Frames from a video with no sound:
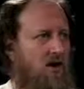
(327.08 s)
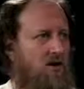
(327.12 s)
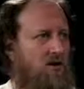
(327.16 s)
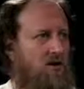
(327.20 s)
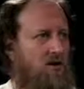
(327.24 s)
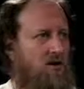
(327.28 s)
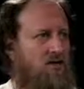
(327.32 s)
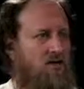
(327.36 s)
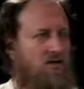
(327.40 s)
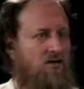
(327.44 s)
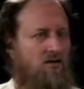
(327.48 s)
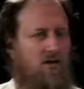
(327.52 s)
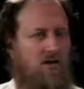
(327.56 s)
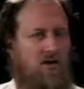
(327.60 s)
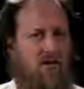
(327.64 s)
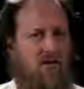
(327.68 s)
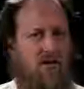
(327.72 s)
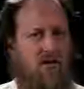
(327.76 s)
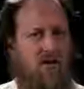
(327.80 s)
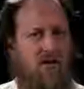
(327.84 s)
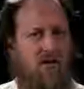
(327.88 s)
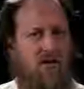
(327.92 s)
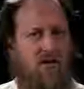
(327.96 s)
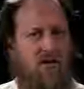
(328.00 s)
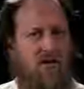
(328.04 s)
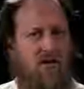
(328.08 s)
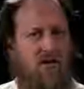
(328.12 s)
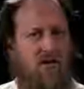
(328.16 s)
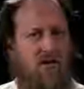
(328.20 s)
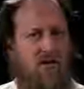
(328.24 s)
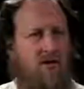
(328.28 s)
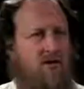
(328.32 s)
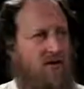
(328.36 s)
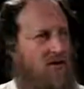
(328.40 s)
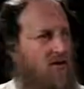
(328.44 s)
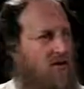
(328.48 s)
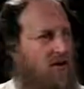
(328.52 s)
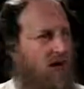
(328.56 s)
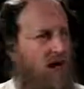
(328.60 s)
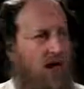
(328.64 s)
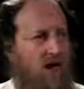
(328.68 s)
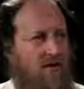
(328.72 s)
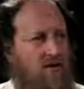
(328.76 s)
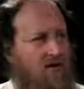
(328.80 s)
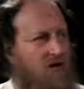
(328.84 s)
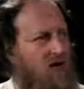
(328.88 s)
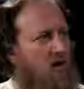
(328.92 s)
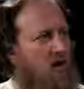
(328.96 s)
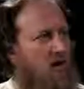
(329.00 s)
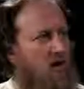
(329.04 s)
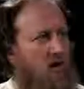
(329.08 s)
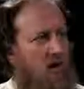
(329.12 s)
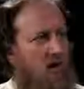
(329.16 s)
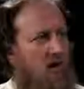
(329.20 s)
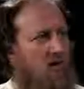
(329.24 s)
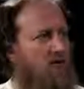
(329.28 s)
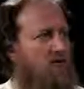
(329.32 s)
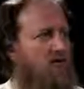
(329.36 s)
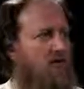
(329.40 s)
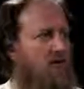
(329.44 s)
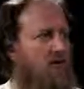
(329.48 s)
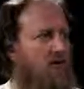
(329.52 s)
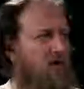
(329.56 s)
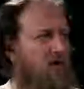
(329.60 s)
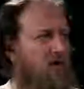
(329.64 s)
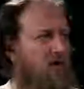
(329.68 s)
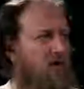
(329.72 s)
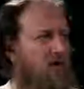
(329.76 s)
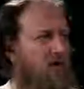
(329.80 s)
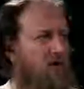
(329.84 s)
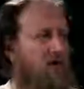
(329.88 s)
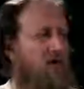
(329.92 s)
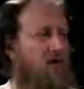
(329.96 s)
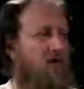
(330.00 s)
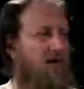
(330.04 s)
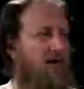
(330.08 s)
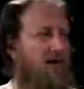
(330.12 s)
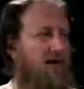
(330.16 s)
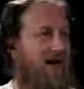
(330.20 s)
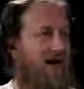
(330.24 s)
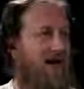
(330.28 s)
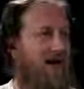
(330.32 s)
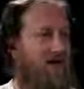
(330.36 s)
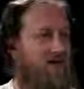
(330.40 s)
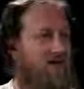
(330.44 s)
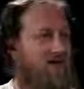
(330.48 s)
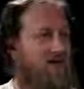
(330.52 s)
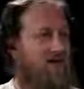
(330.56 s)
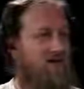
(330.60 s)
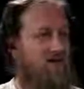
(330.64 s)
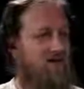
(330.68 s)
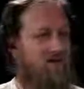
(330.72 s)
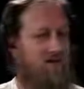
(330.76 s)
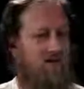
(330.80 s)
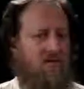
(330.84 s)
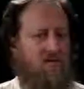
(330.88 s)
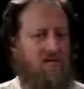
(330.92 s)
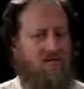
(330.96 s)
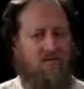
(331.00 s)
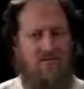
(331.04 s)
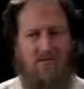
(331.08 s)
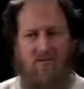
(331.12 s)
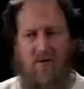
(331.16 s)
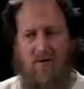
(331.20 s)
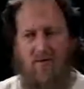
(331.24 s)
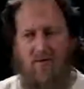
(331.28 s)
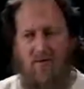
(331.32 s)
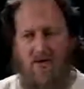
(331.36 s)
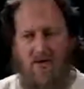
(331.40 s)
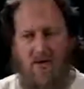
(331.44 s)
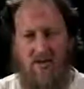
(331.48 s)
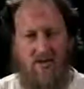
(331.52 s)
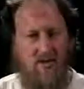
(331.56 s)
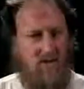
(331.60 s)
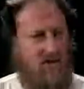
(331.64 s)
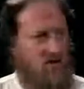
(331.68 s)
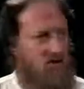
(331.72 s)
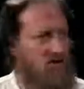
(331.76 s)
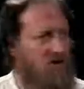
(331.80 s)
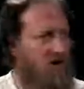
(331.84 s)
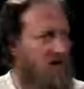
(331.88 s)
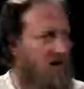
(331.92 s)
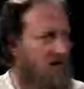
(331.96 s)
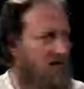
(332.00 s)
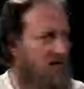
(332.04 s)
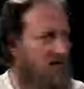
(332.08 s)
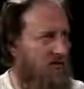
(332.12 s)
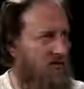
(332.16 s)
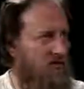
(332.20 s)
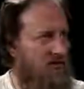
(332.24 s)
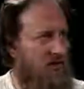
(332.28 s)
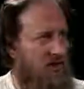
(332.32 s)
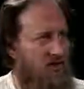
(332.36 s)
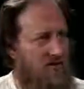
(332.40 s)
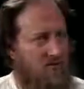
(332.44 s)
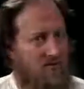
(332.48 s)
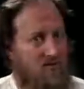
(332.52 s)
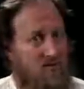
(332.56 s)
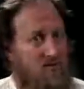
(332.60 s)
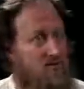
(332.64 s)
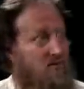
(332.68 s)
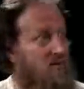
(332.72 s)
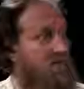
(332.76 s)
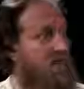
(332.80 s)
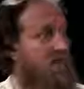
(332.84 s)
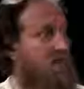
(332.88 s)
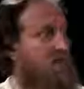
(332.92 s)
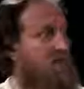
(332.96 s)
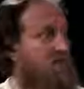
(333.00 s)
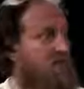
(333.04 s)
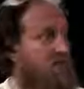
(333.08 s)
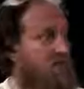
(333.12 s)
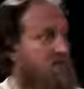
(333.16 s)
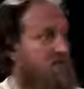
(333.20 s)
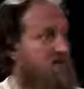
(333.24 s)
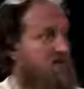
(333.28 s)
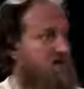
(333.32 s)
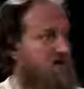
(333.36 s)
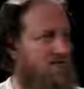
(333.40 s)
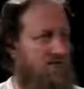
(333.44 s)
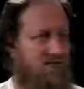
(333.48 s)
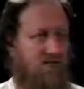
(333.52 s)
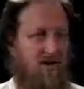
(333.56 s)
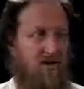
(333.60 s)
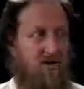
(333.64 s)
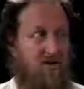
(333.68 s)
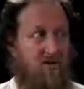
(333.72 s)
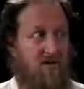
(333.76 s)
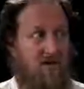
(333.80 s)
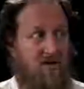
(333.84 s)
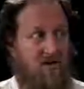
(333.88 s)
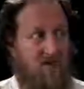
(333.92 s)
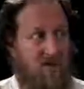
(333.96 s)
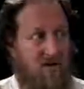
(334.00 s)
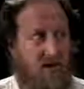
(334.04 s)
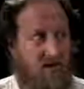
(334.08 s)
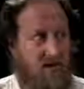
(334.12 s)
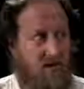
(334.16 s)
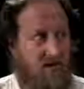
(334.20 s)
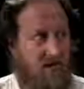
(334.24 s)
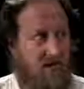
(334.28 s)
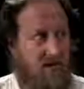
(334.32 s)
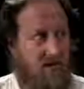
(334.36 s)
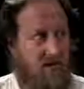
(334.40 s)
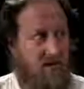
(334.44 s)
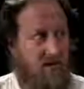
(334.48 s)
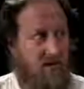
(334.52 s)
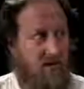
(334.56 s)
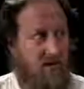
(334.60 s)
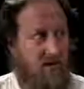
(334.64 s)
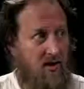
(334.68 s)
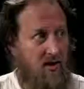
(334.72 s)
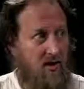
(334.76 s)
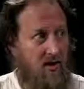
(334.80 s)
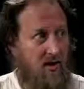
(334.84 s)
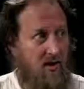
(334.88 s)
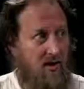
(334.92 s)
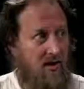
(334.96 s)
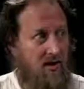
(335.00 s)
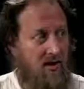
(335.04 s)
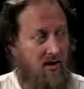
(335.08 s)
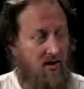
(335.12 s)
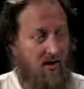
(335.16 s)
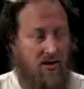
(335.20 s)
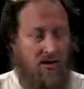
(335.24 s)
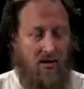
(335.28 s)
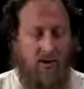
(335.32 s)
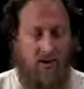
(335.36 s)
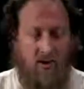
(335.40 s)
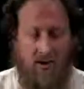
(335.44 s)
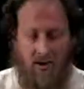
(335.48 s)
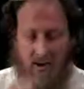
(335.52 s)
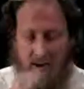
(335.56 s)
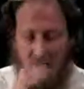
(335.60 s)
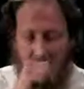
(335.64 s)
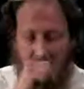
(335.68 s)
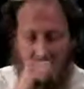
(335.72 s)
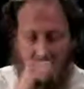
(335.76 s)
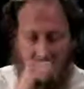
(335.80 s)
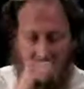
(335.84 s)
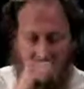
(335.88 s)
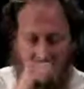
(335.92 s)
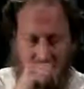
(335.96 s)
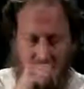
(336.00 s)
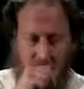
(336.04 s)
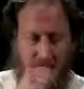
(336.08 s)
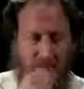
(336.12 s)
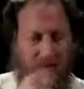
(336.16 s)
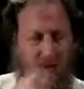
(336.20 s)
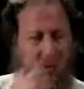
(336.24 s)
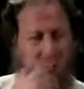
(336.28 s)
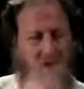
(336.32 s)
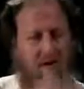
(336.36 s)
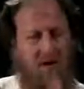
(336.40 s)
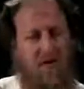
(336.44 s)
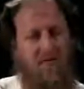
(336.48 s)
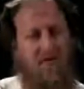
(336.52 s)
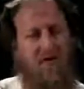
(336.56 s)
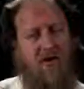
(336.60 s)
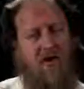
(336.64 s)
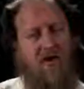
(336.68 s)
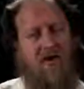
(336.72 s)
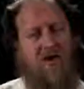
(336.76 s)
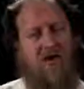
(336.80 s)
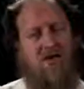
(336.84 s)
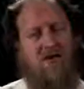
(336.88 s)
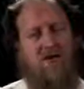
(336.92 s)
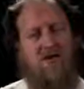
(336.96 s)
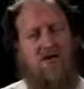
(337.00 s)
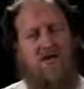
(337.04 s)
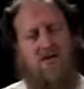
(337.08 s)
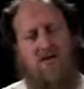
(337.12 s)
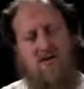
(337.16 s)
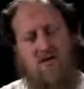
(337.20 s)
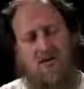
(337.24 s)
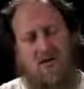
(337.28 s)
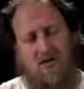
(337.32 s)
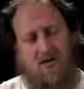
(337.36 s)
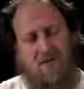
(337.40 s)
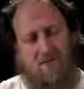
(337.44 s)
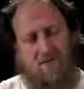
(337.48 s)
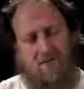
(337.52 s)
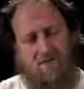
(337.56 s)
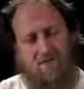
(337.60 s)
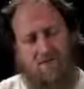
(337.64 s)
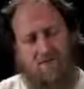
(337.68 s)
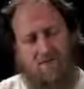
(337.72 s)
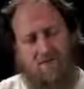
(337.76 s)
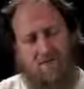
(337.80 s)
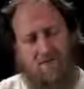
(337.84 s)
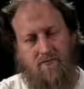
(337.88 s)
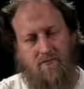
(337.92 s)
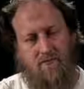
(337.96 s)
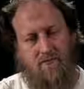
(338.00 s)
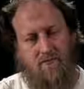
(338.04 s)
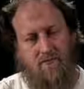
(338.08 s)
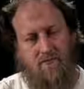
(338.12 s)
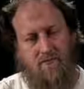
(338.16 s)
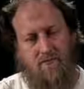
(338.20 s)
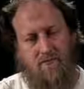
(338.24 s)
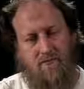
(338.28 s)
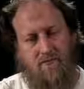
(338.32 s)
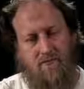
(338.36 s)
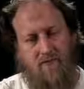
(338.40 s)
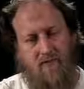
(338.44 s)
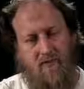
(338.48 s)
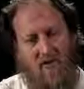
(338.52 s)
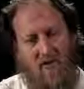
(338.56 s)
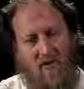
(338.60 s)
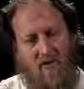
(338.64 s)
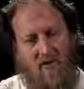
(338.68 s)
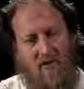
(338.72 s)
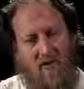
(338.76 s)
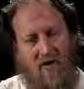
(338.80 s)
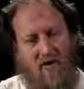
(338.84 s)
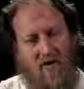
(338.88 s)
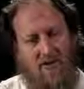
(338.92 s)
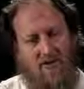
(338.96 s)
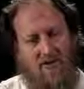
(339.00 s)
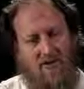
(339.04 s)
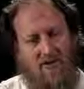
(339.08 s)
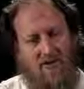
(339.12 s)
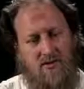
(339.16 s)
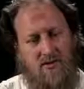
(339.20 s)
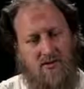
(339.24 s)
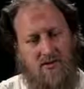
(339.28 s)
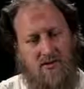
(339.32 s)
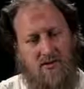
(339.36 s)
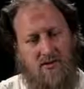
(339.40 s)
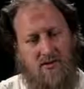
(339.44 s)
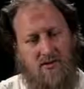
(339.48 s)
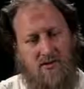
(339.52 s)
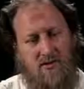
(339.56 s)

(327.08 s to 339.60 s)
are closed. You have no way of knowing. You can guess. Maybe there's a chair and tables, but maybe there isn't. Maybe there's nothing. But what if I now said to you that